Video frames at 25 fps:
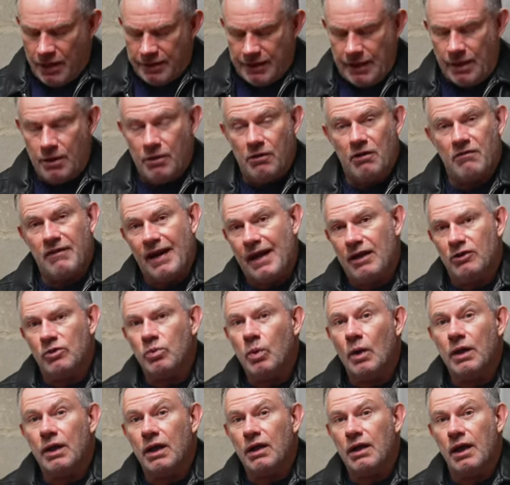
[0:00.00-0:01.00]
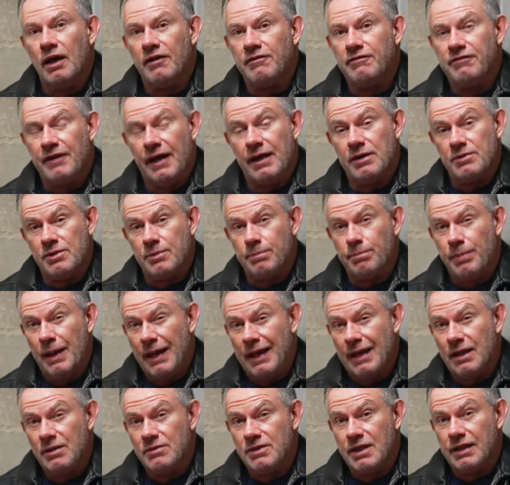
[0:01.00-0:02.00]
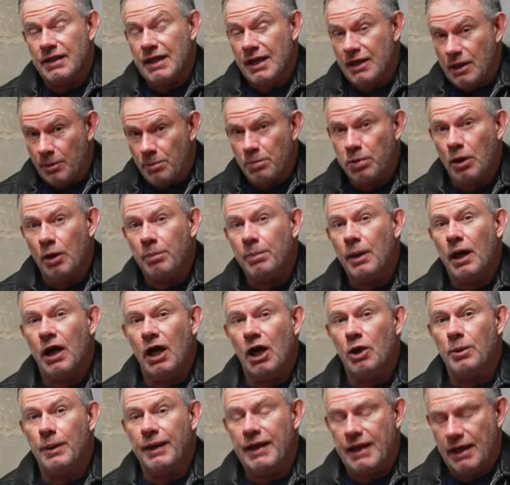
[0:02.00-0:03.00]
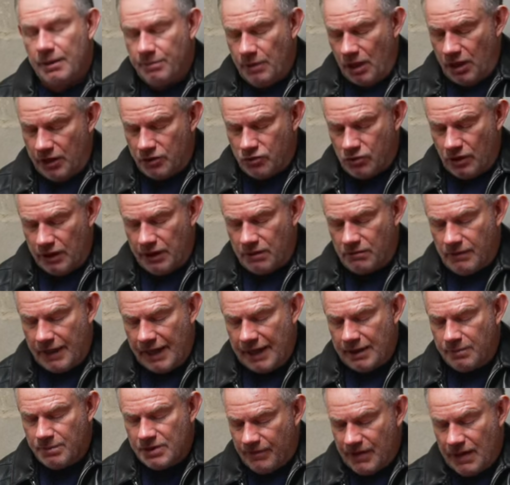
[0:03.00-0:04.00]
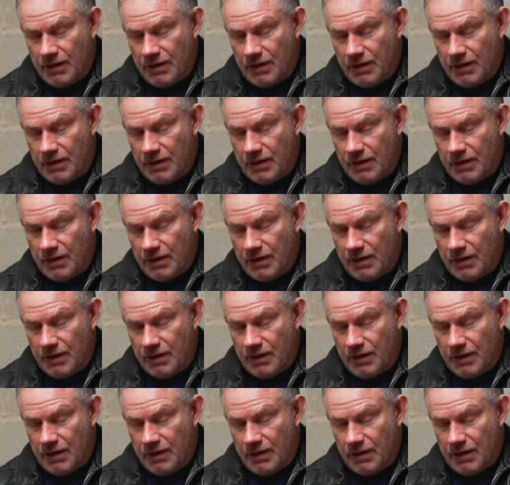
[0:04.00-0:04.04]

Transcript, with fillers: They're around £1,500 and they're the proper OEM hydraulic RAMs.